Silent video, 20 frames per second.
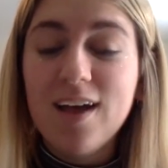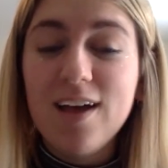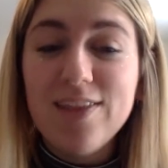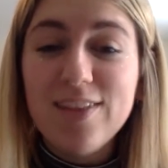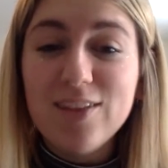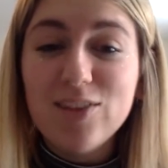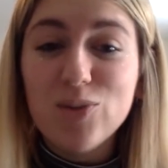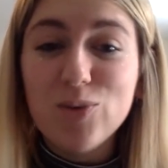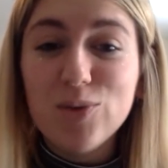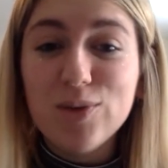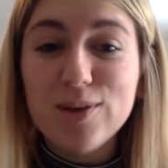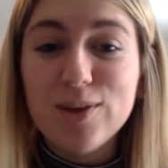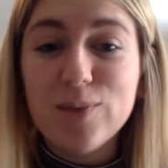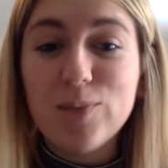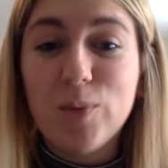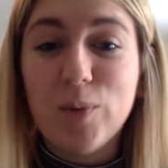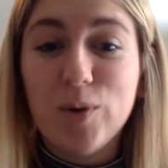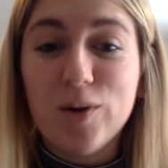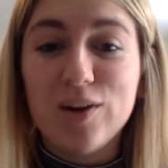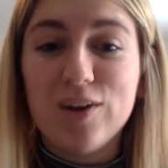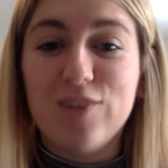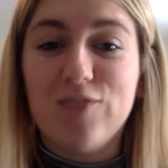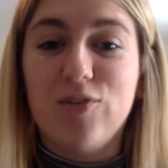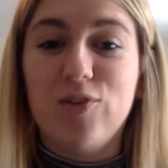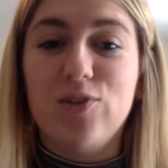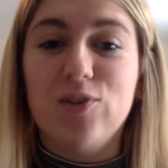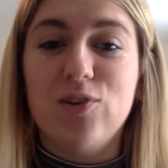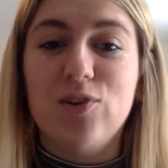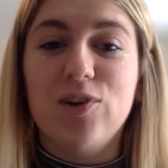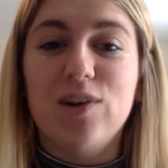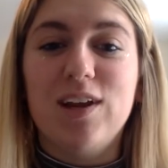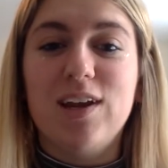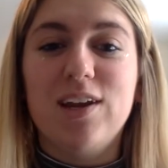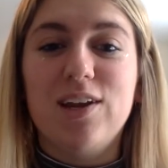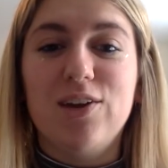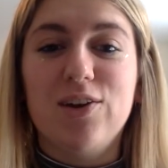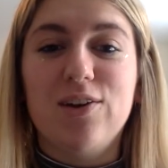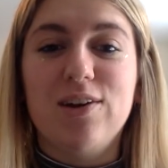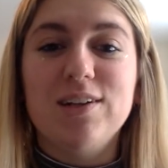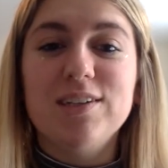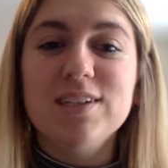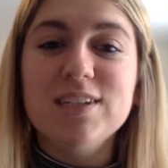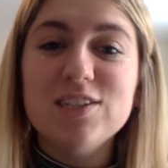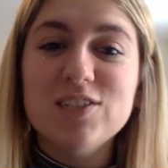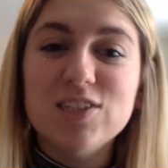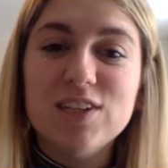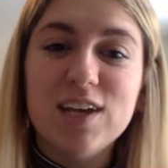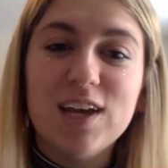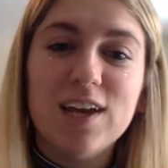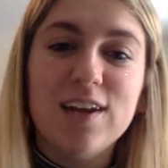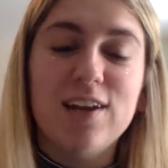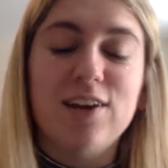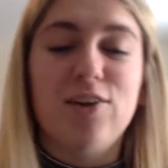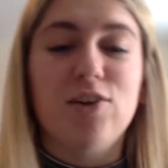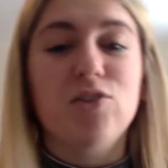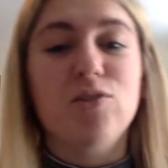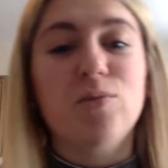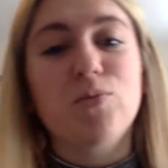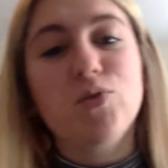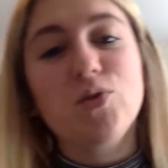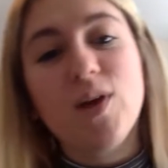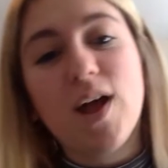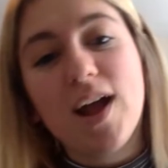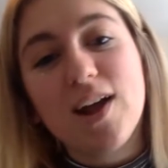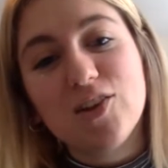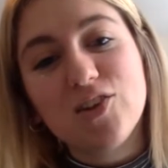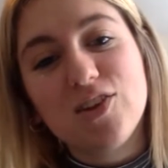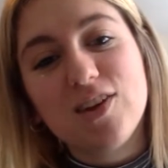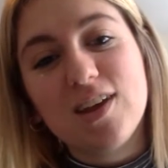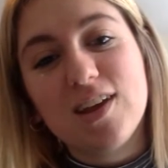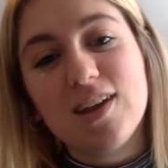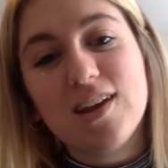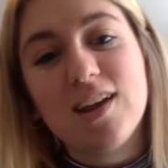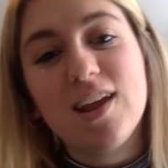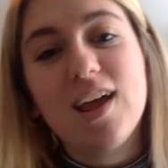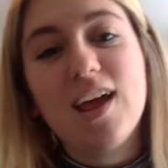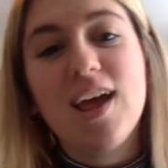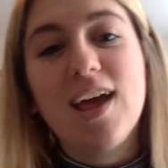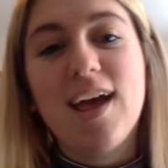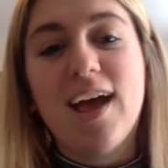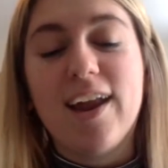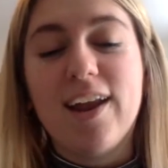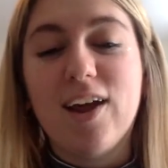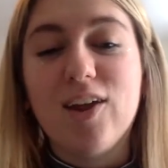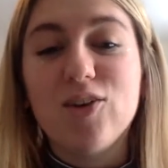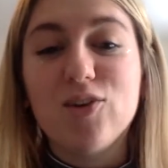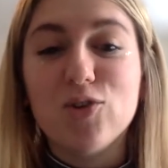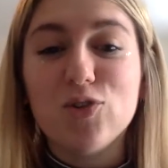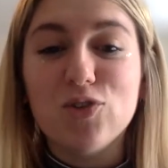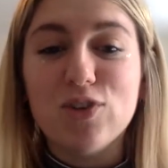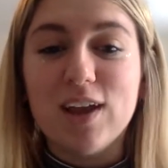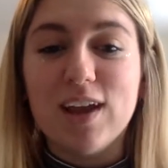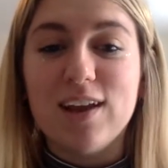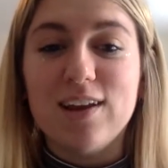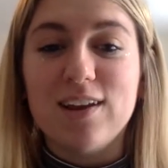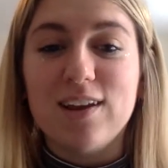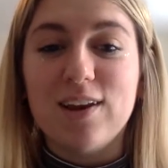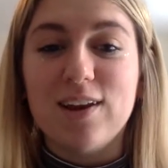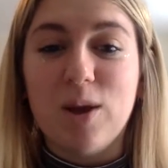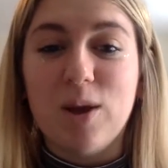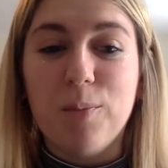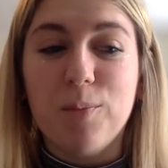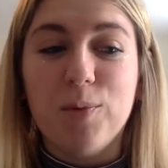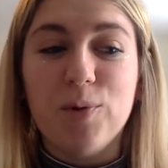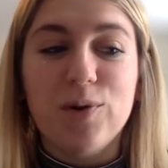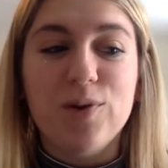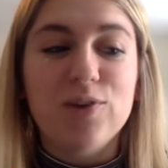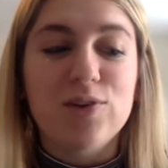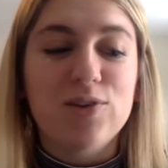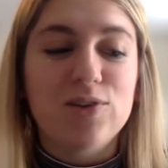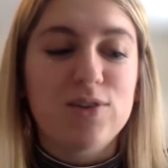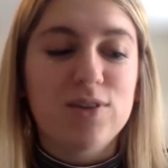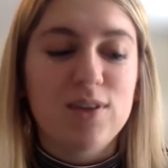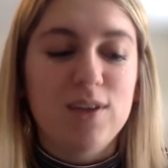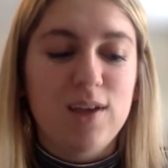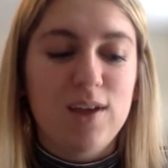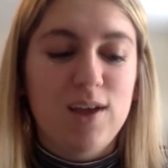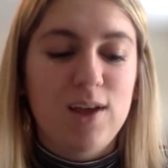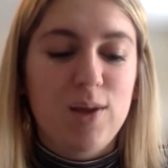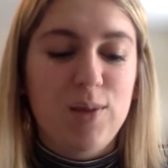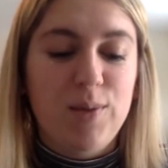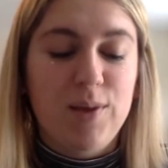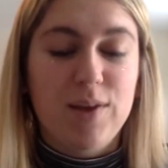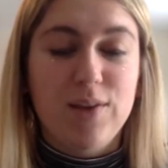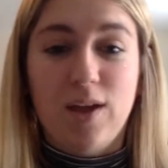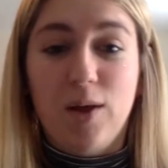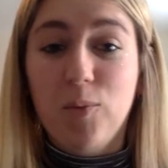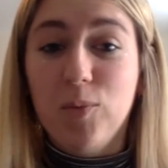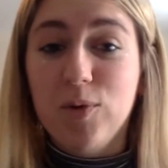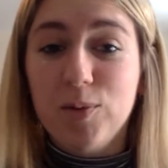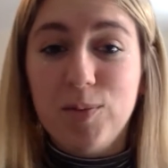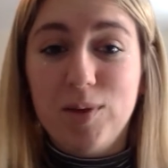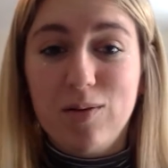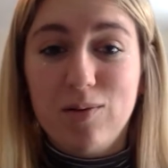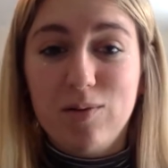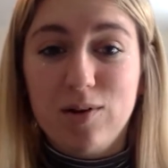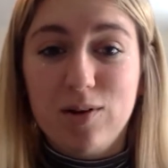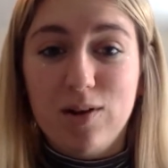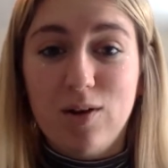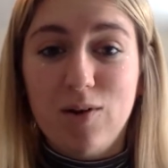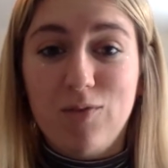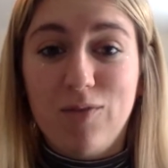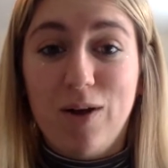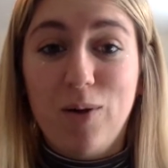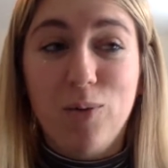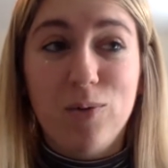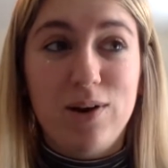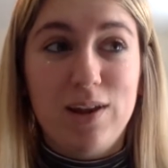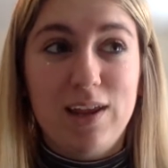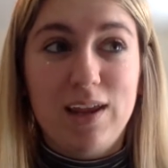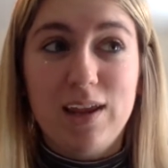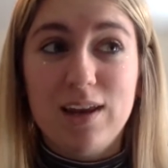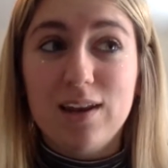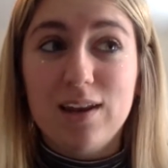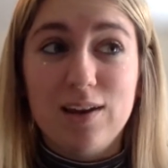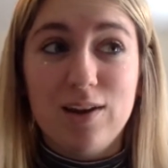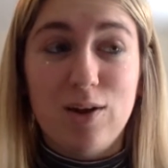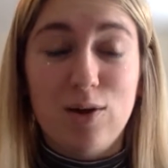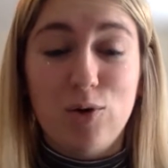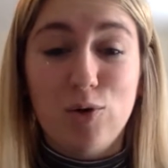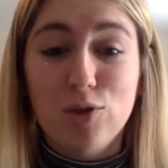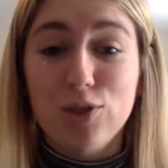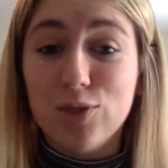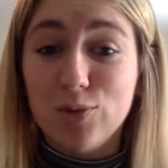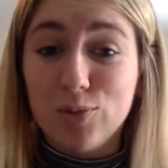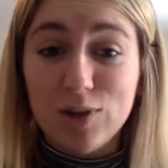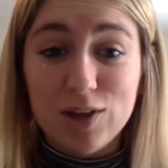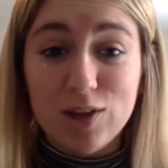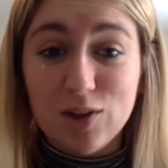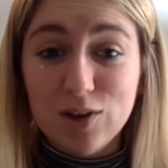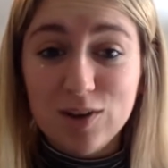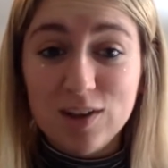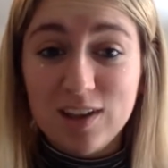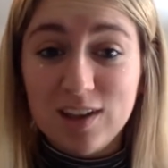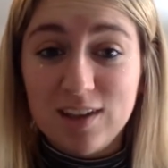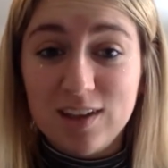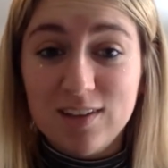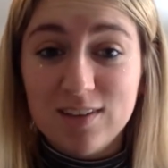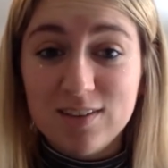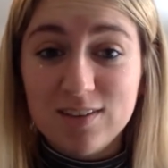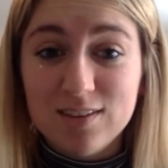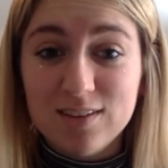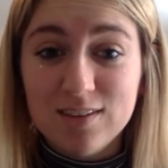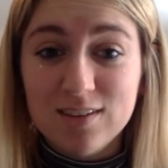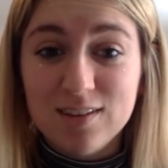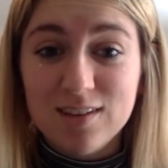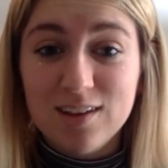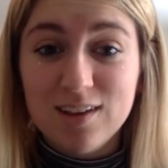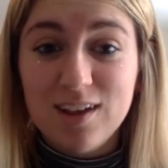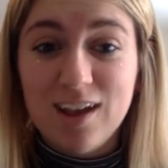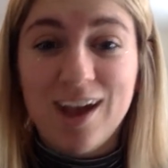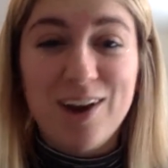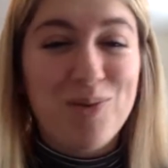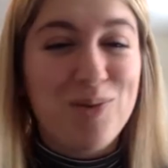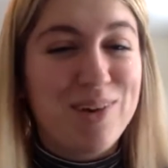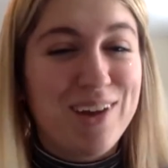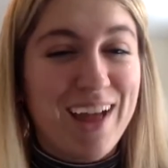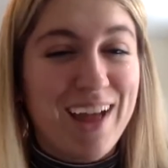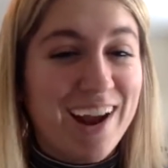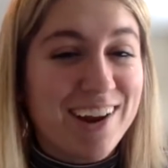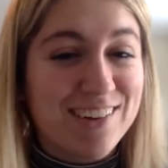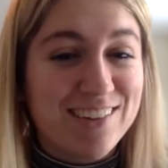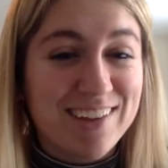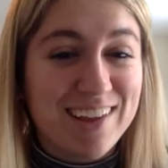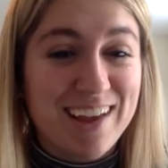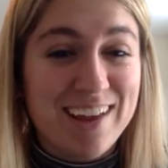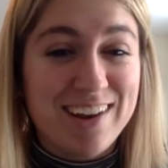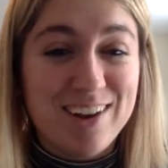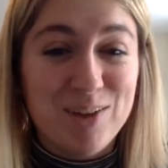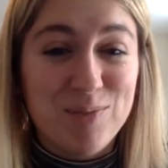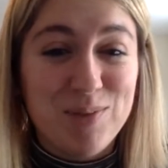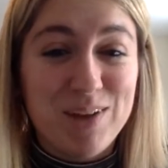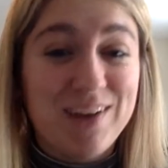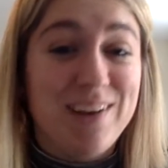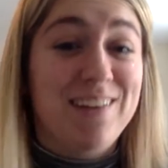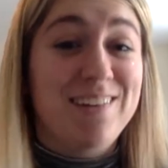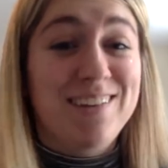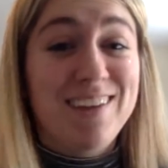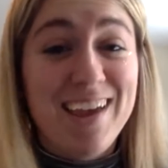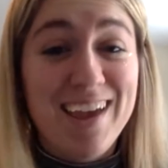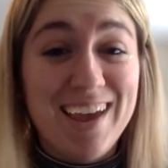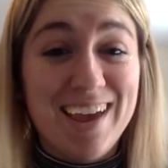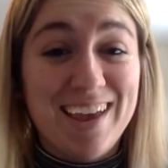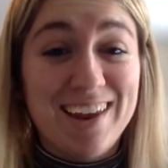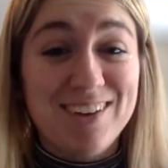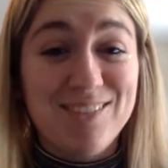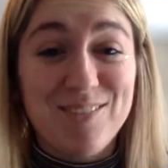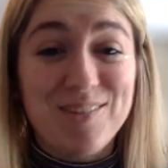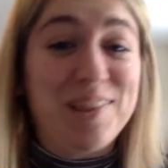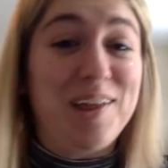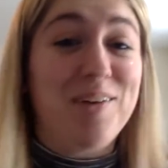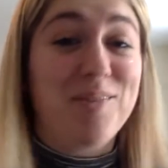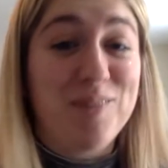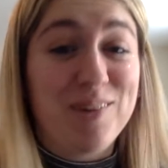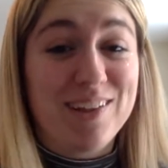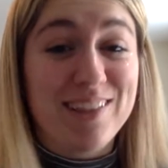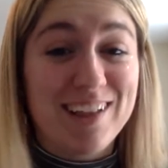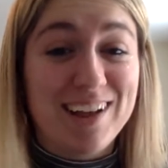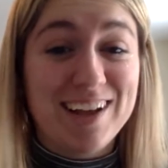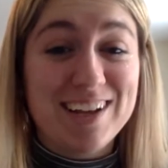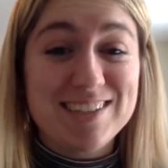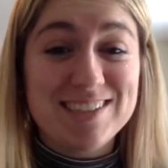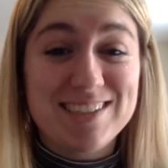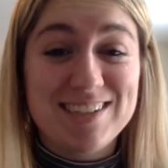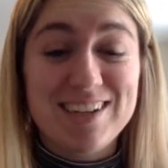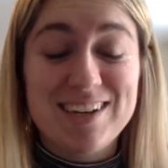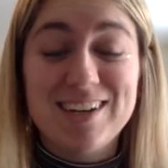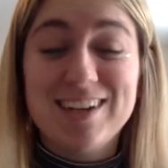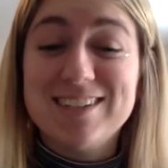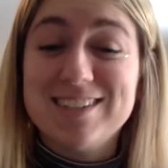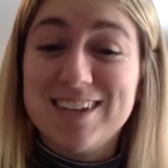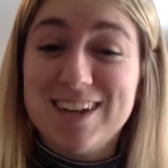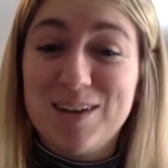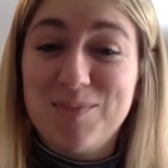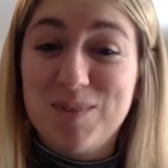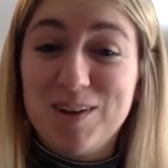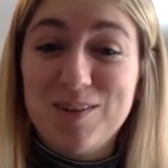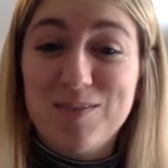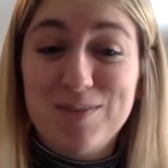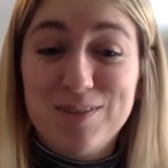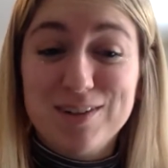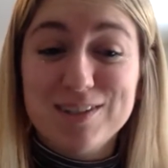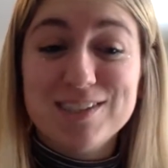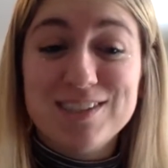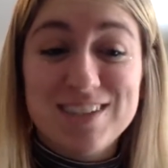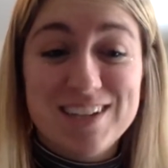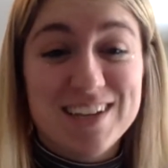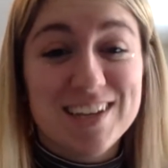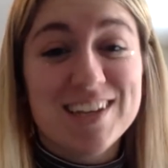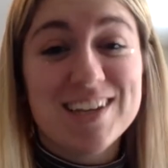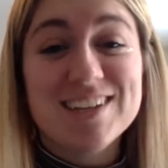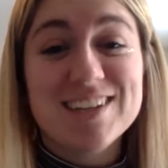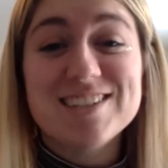That's really important for learning your addition and your subtraction and understanding numbers. Because I want to be able to know if I want to eat, you know, three cookies, I don't want to actually end up eating 10 without realizing it, because then I might feel sick.